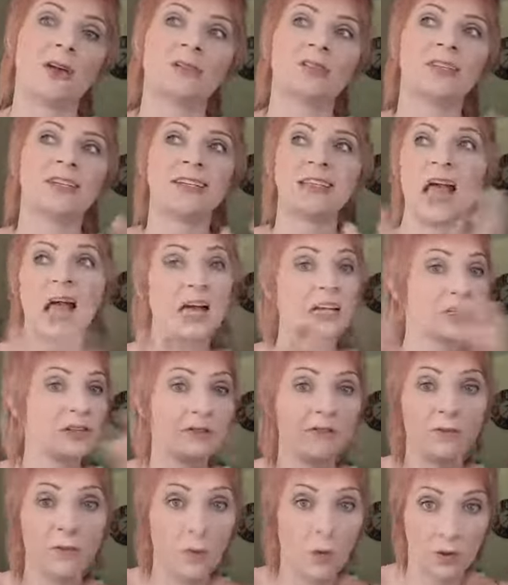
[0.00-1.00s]
to test
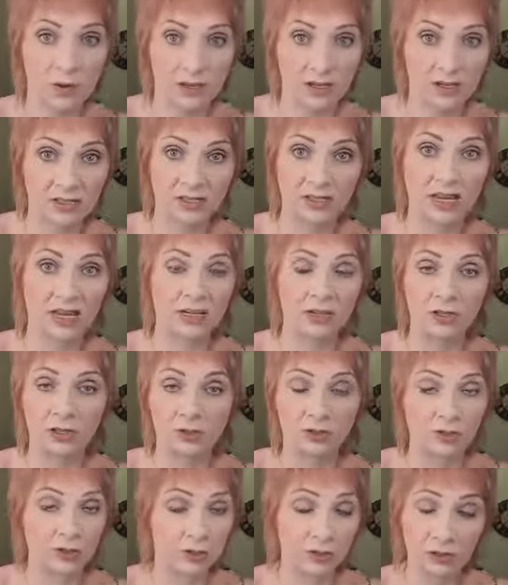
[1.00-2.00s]
for these things.
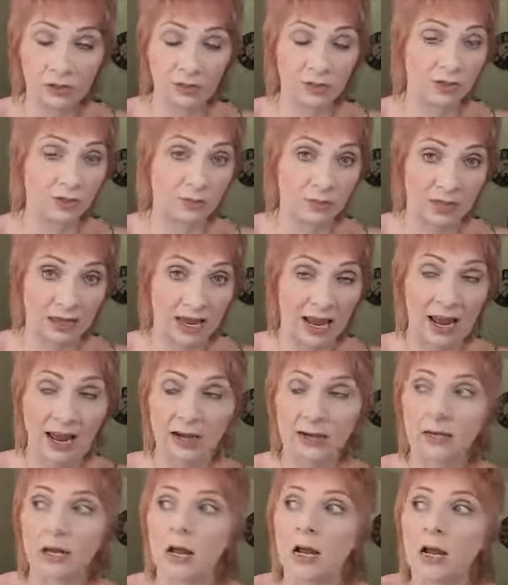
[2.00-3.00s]
You simply
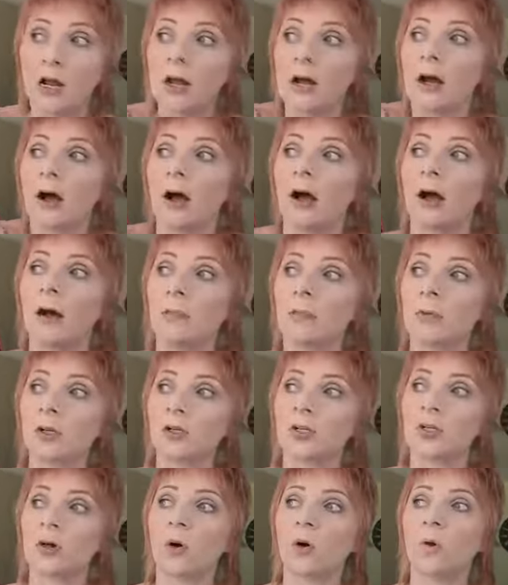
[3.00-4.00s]
can't.
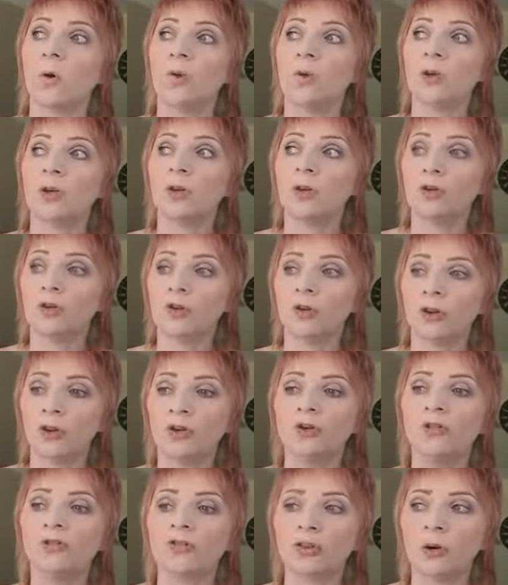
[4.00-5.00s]
So
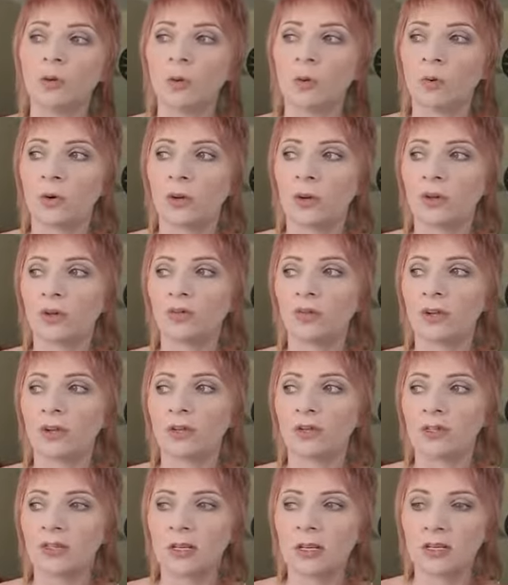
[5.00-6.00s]
usually what we're using
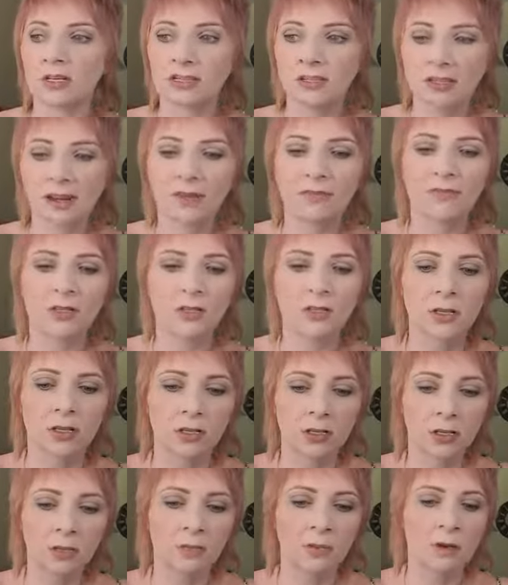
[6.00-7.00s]
is stuff that's a
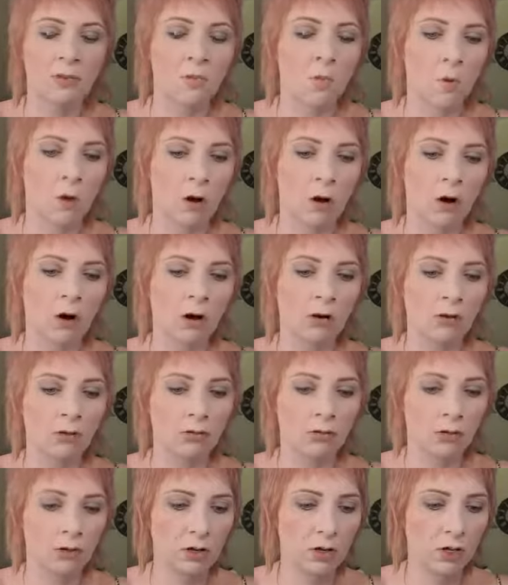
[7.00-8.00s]
little bit more,
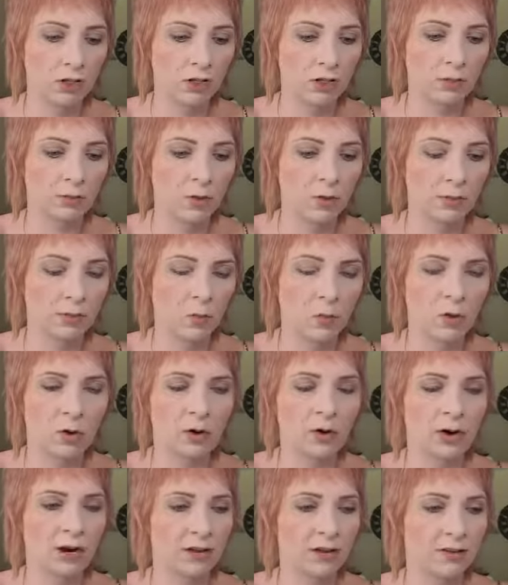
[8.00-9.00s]

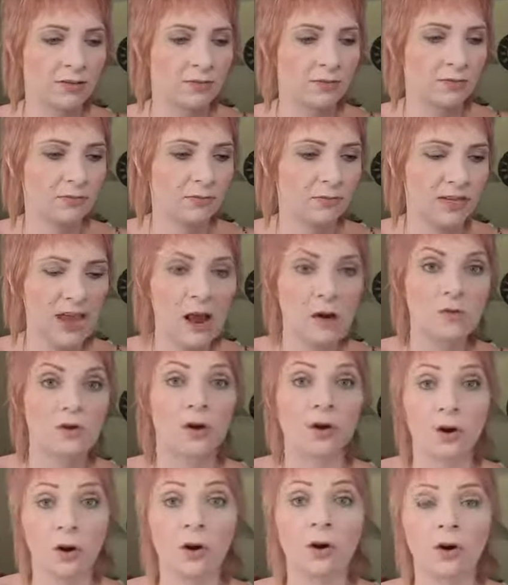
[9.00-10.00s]
I guess, down
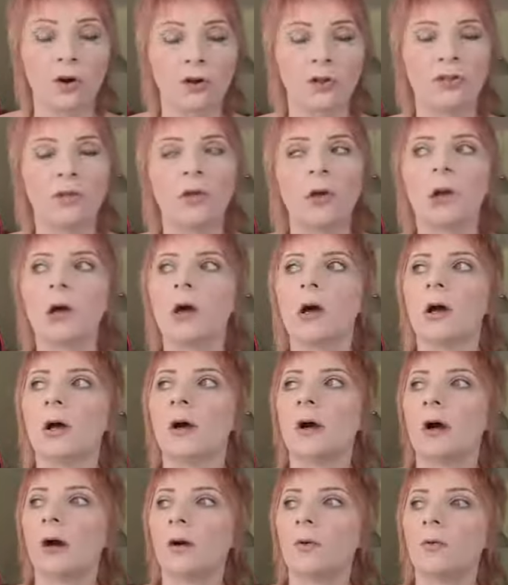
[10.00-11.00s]
to earth,
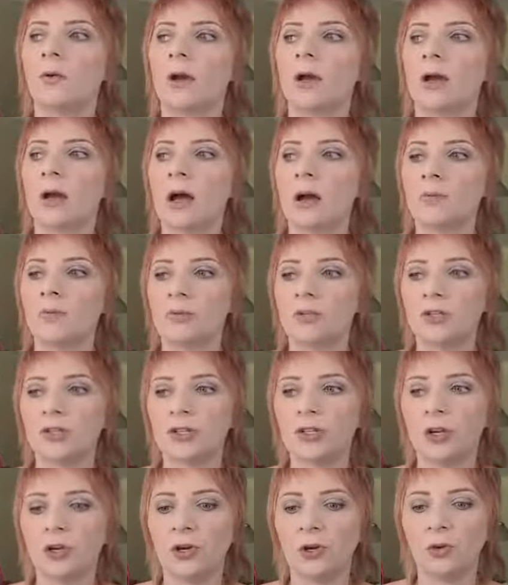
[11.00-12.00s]
when it comes
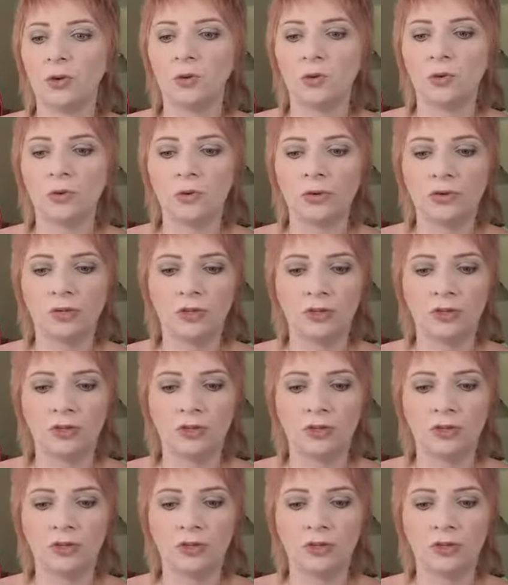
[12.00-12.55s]
to